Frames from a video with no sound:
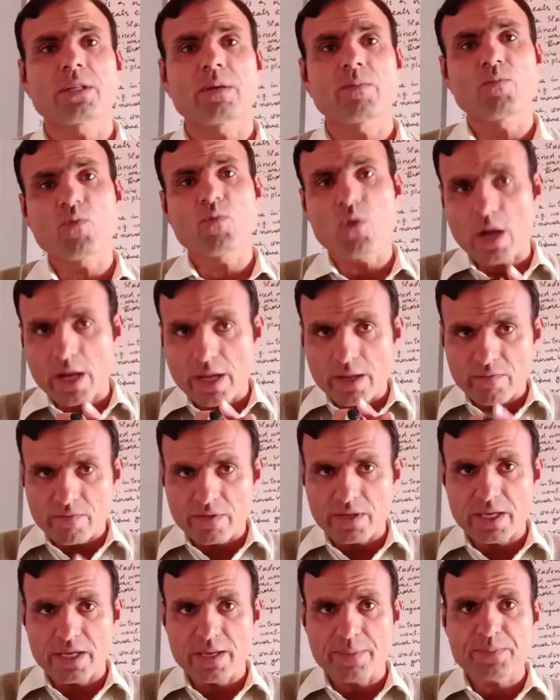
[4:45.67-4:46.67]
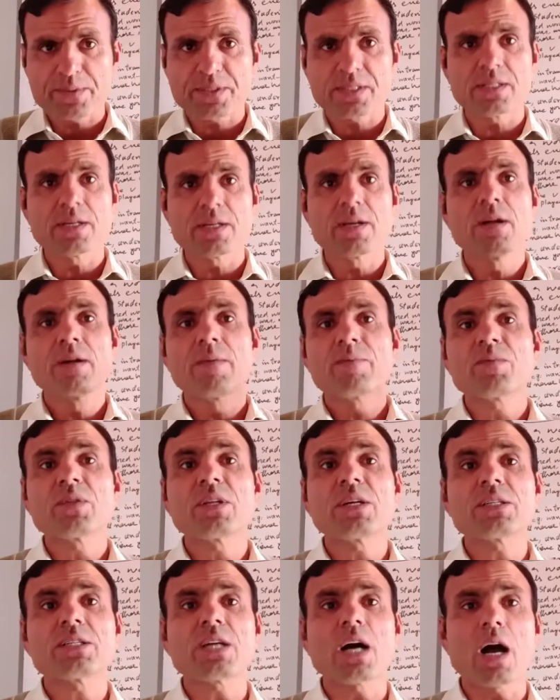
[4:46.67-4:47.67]
The boy weeps,
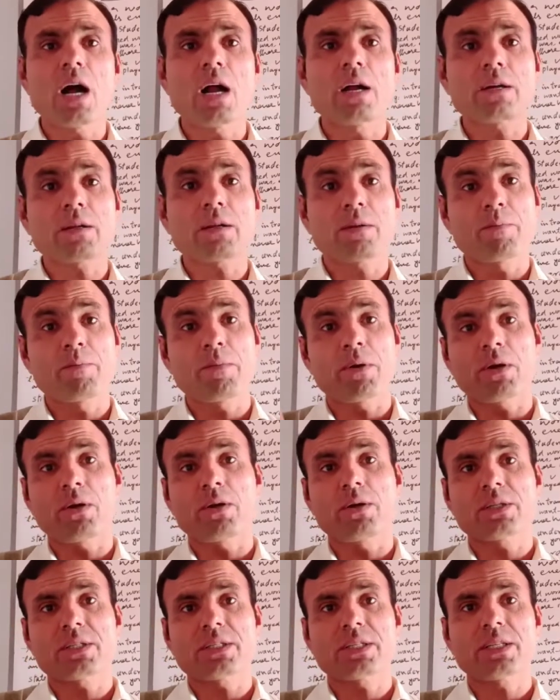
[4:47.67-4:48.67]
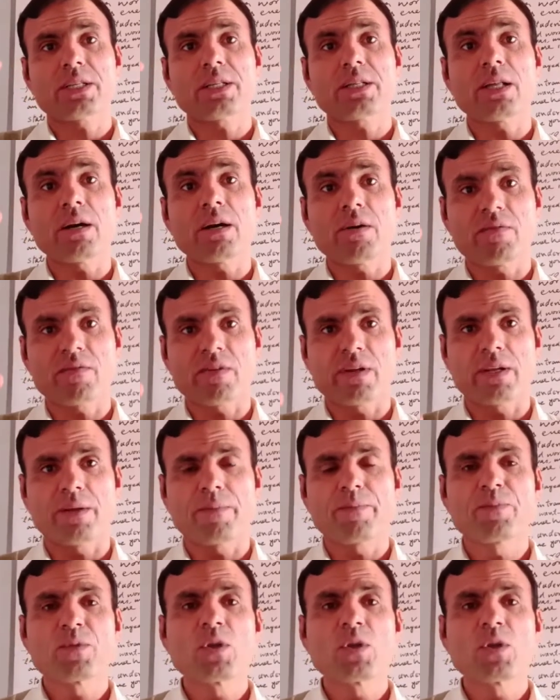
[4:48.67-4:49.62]
the dog barks loudly.